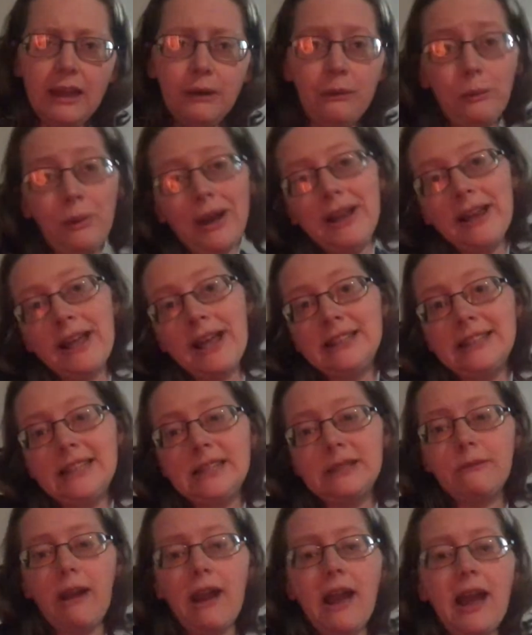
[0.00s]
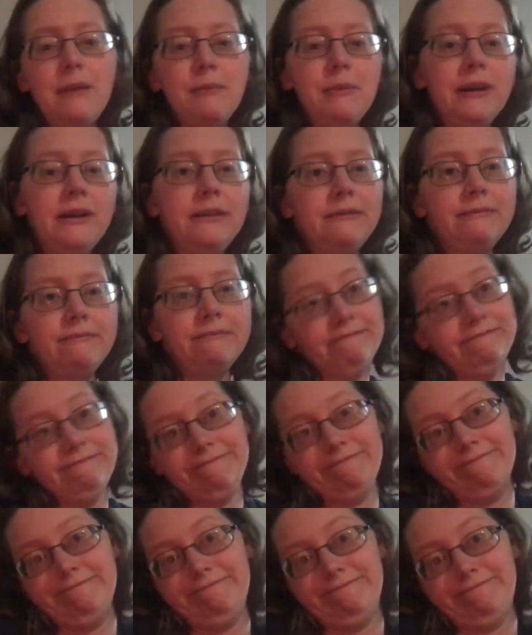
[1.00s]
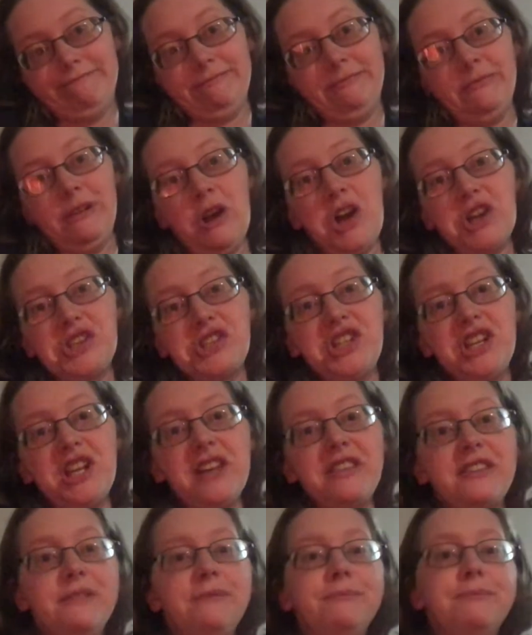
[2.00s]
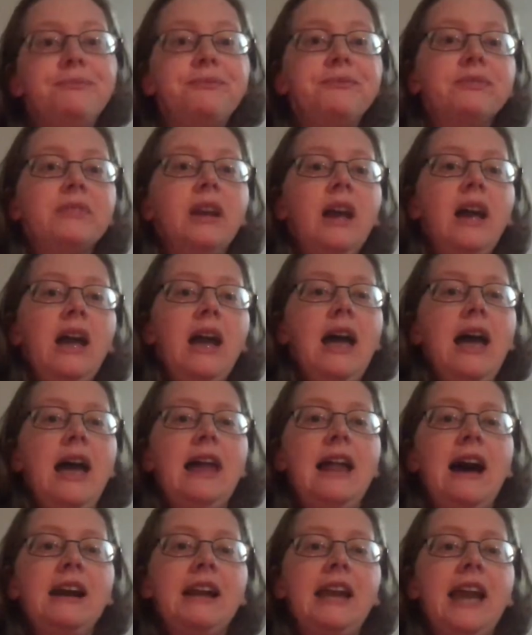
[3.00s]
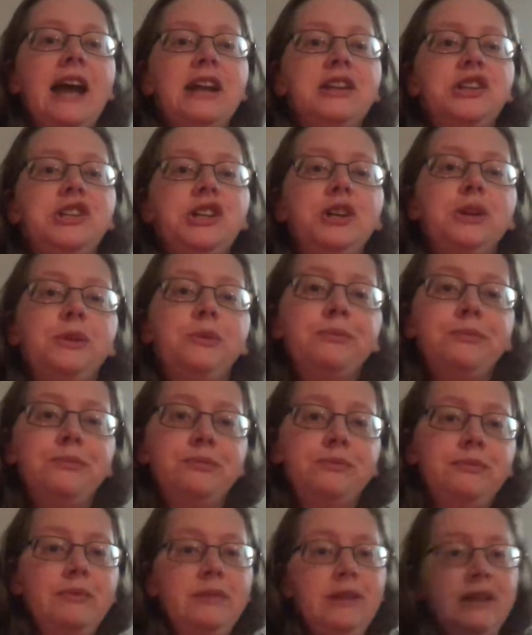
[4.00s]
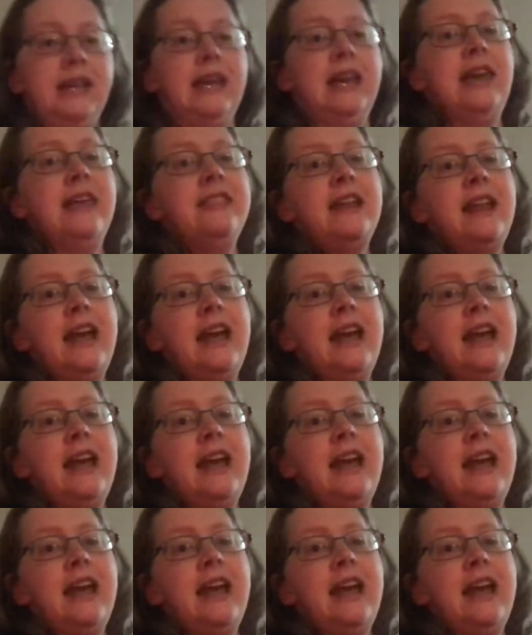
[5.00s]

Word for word: why not subscribe? Cost you nothing. And I'll catch you in the